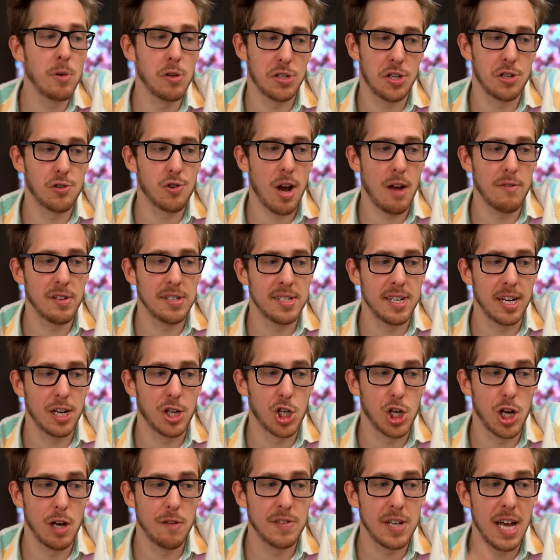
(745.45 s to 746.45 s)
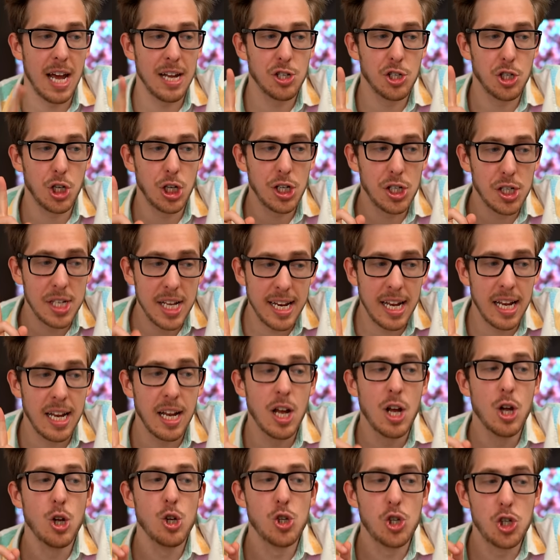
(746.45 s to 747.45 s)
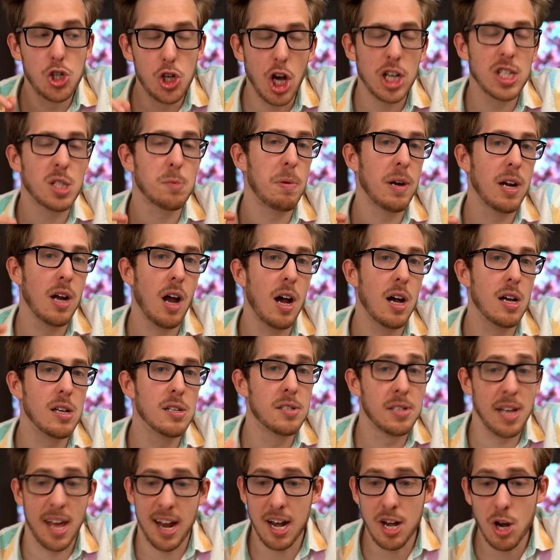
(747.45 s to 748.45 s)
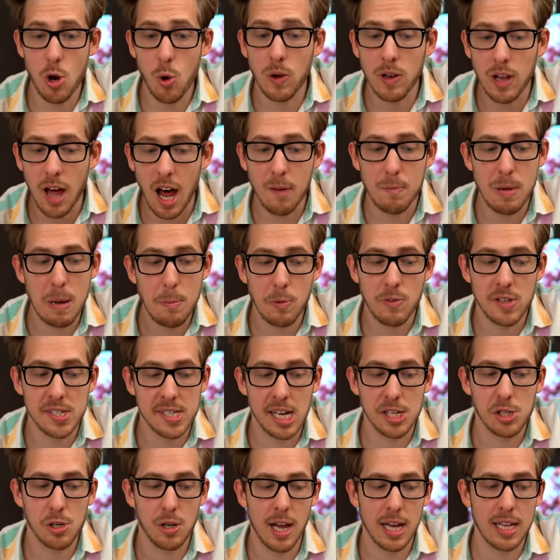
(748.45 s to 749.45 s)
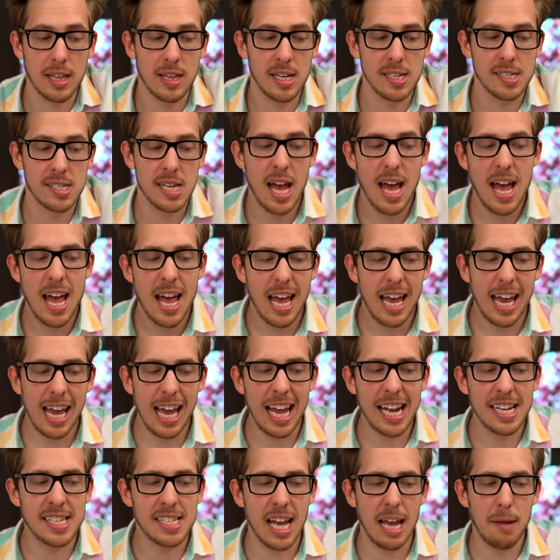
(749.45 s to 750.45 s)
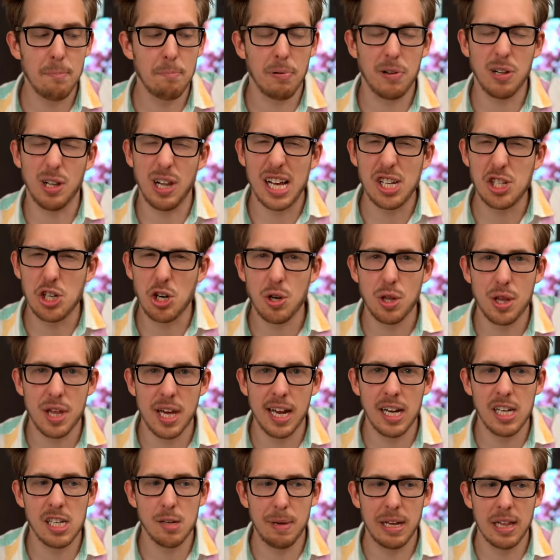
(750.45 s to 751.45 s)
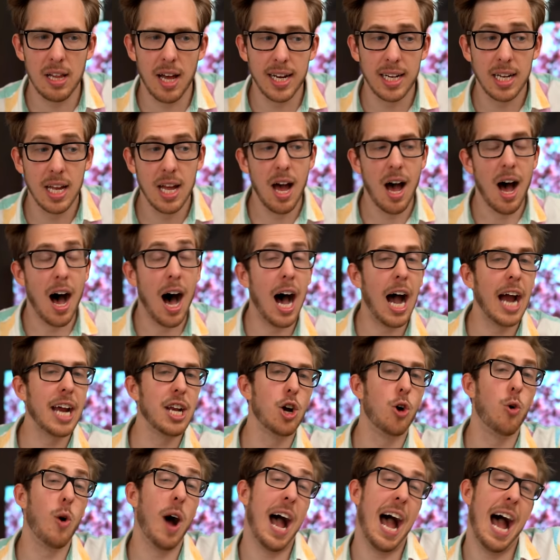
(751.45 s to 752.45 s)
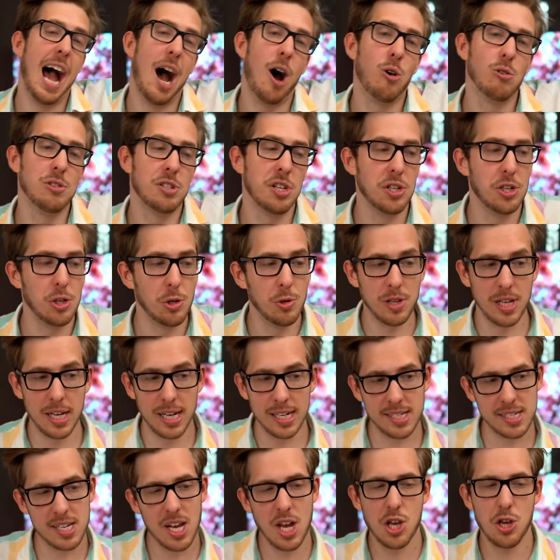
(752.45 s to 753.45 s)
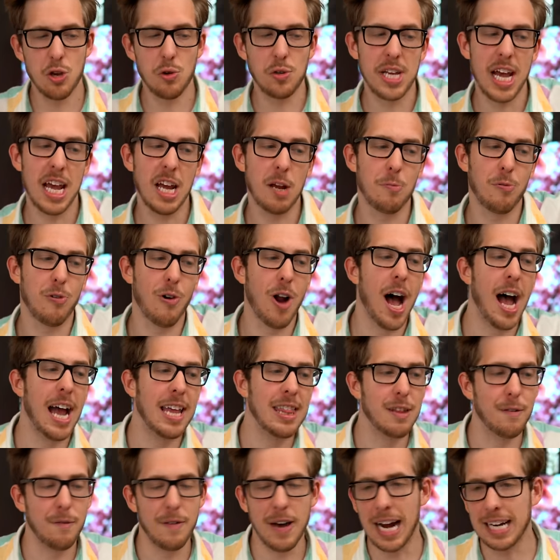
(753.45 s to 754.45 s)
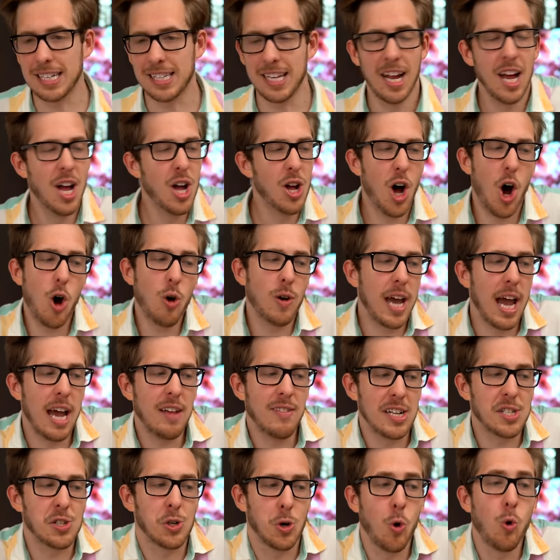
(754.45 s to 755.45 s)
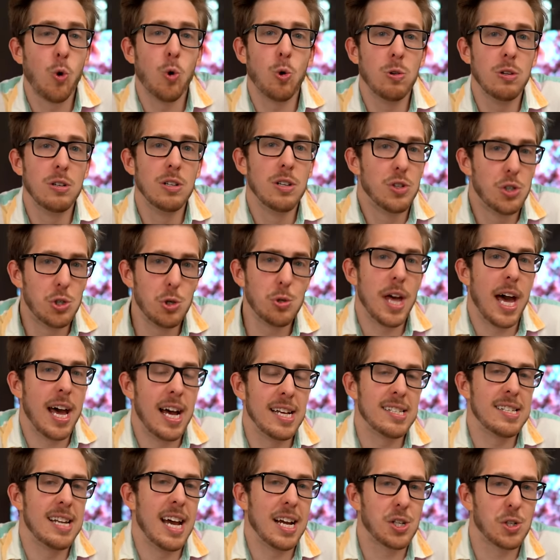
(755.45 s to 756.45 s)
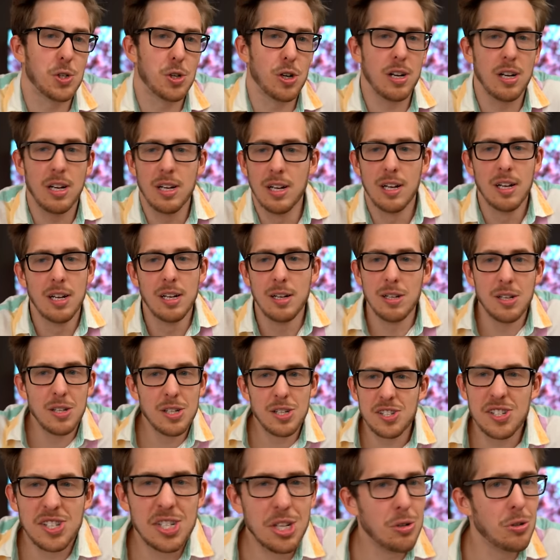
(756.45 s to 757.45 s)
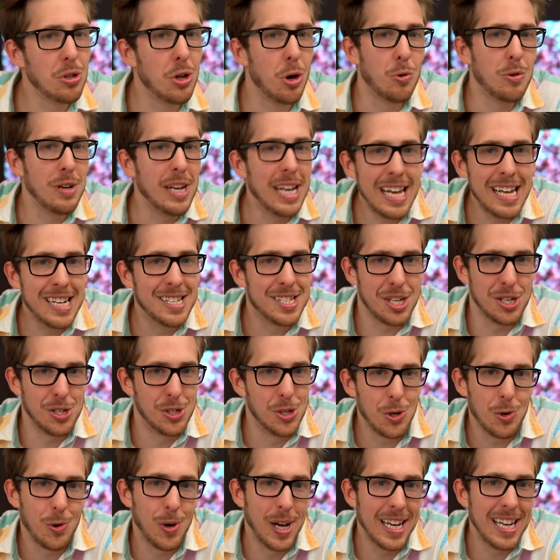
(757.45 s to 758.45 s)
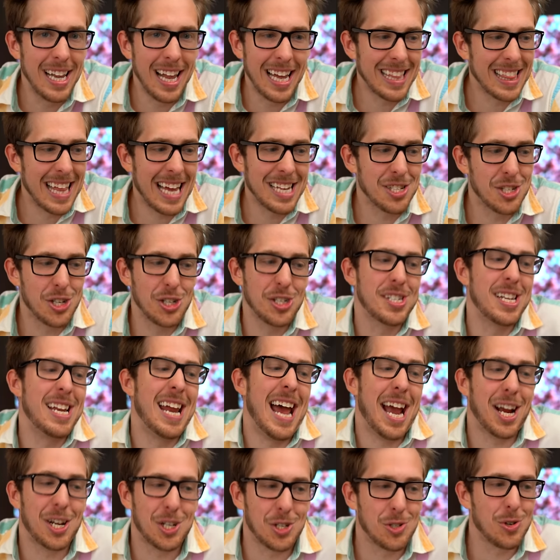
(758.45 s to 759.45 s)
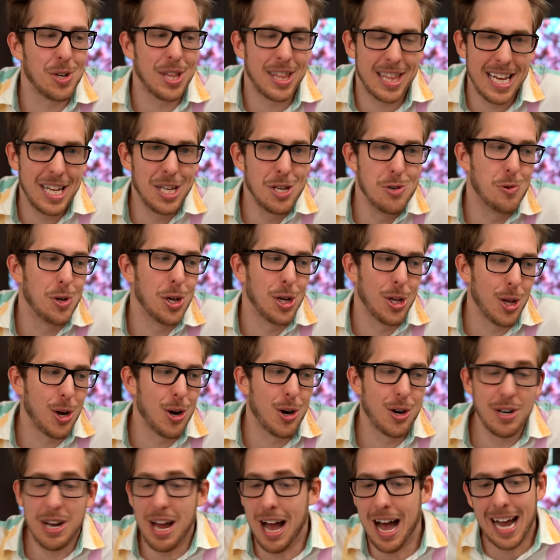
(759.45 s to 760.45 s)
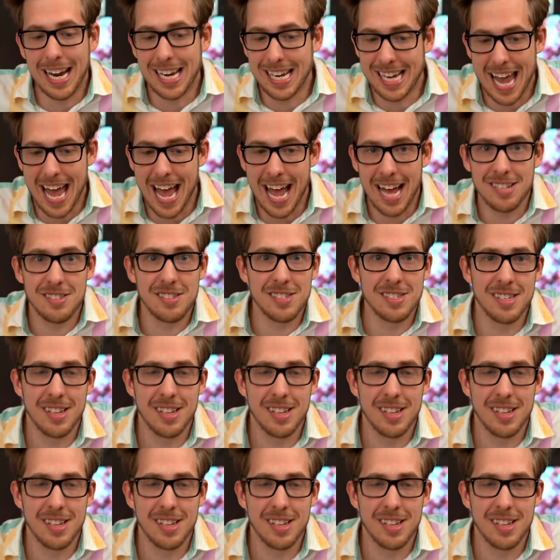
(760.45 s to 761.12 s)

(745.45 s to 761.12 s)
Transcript: used to drive a stick shift, and she did it just because, and I know a lot of people in the States are like this, it's a pleasure thing to be like, I know how to do this. You take pride in the fact that, okay, that's cool. Do that as an extra. Still no need to do it. Like, that's just an extra thing you can learn, I guess. How